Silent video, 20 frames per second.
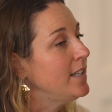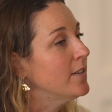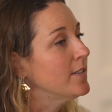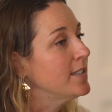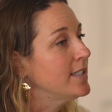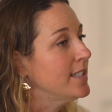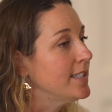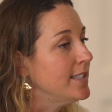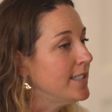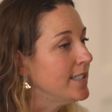
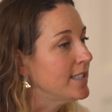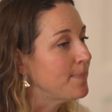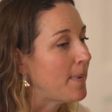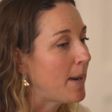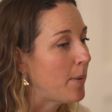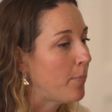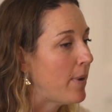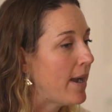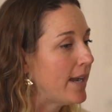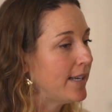it's
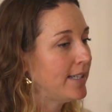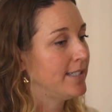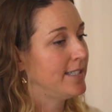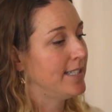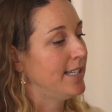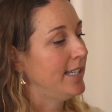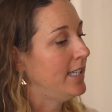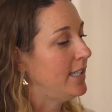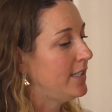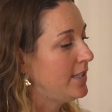my practice
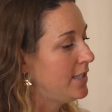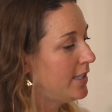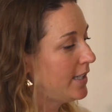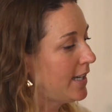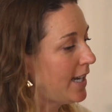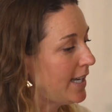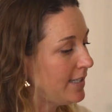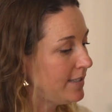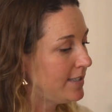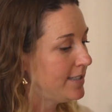and I get to
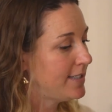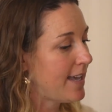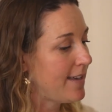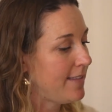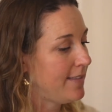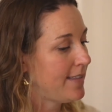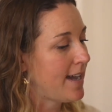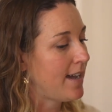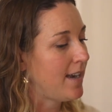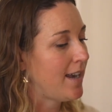kind of
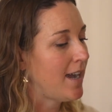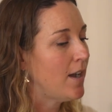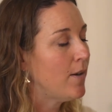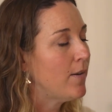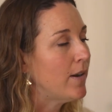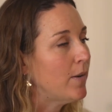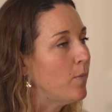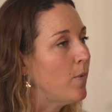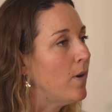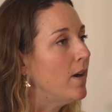set that
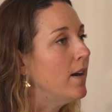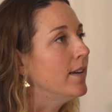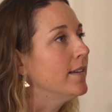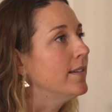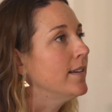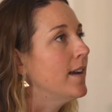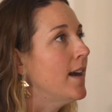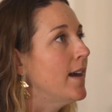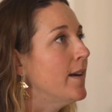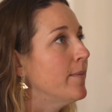how I want,
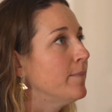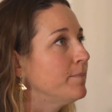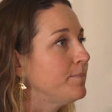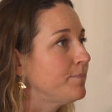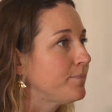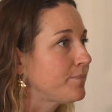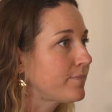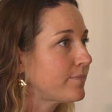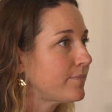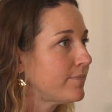
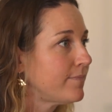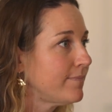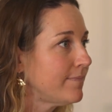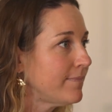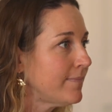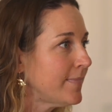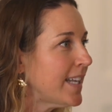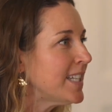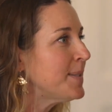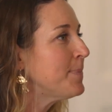
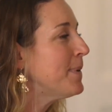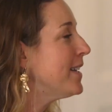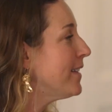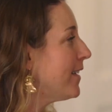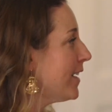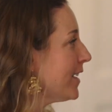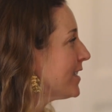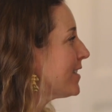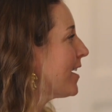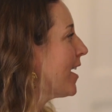I spend a
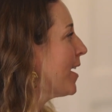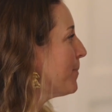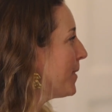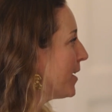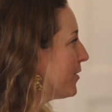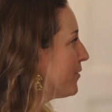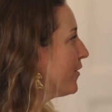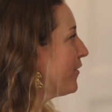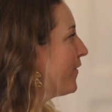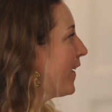lot of time
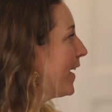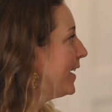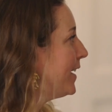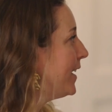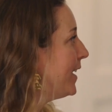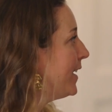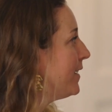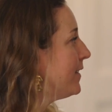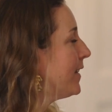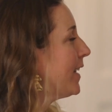like
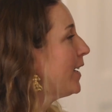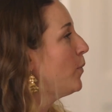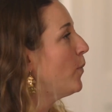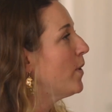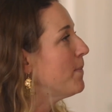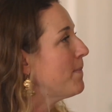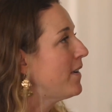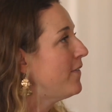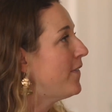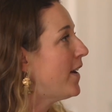refining like
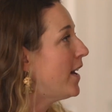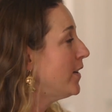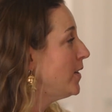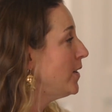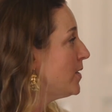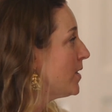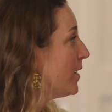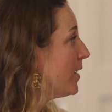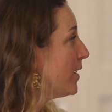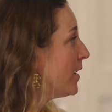what my
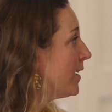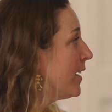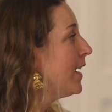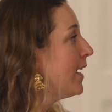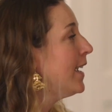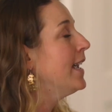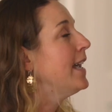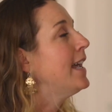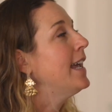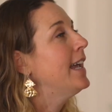values are.
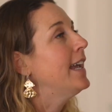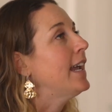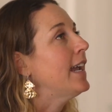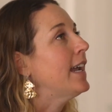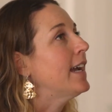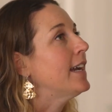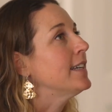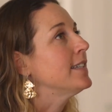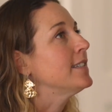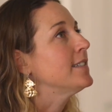
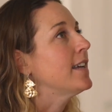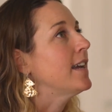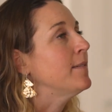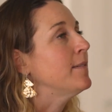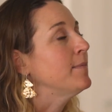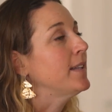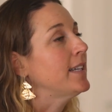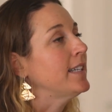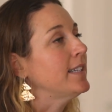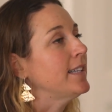And
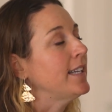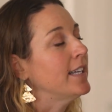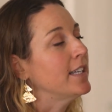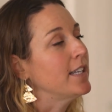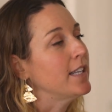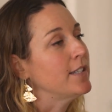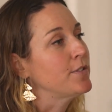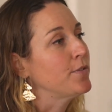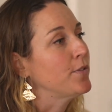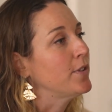lately
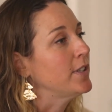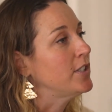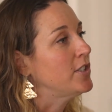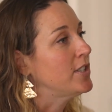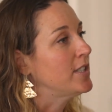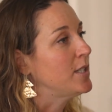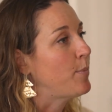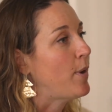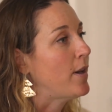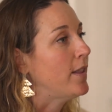it's really
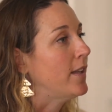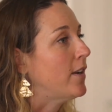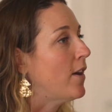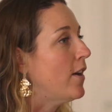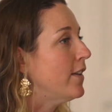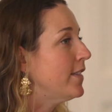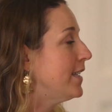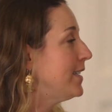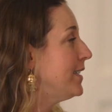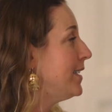just about like
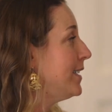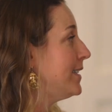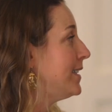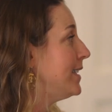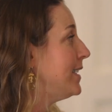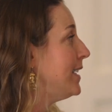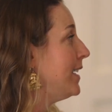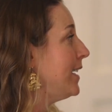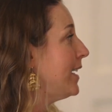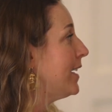
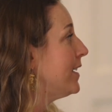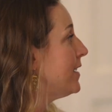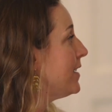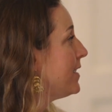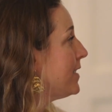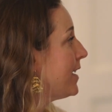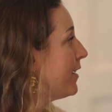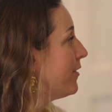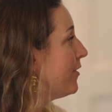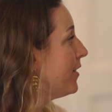authenticity and
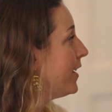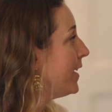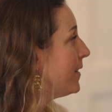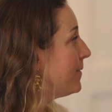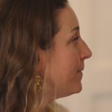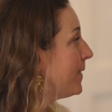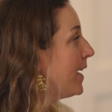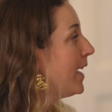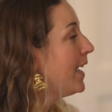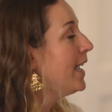
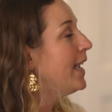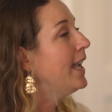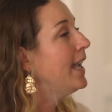integrity.